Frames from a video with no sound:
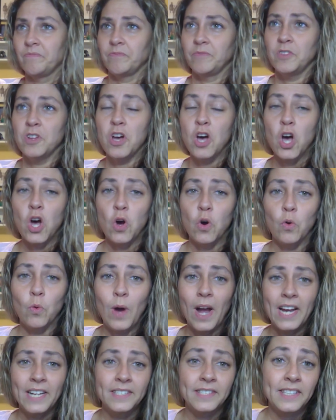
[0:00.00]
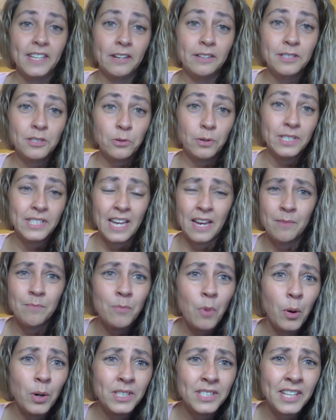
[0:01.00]
No. I had scary stories. I had
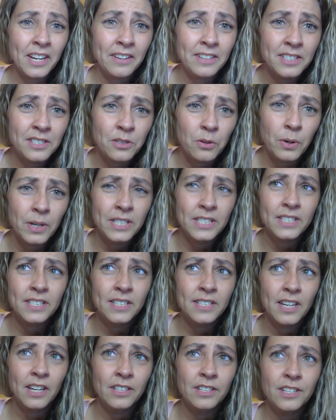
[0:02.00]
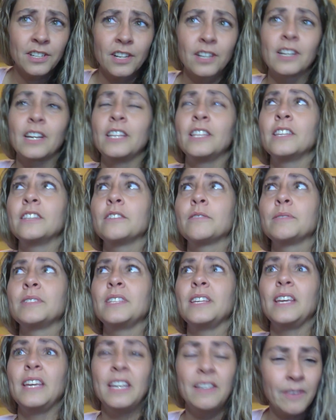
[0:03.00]
more scary stories to tell in the dark. And then there was
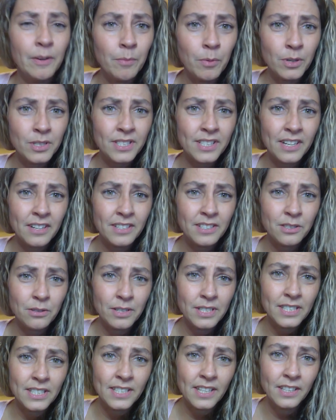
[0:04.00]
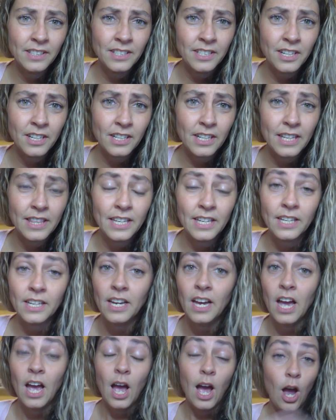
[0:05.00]
even more scary stories to tell in the dark, I
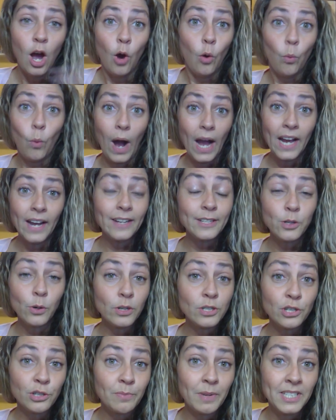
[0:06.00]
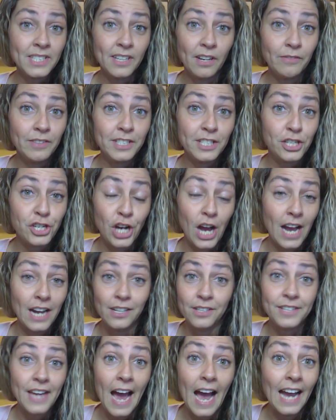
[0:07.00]
think. Why I tortured myself as a
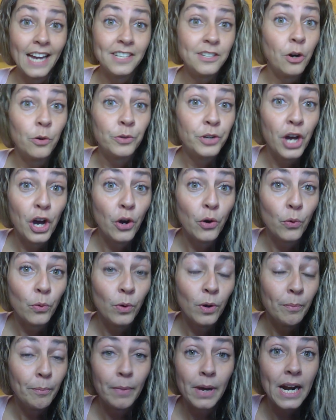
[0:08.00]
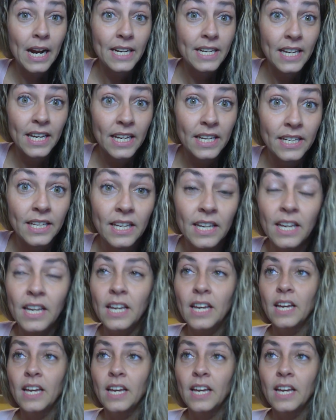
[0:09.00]
child, I don't know, but I did.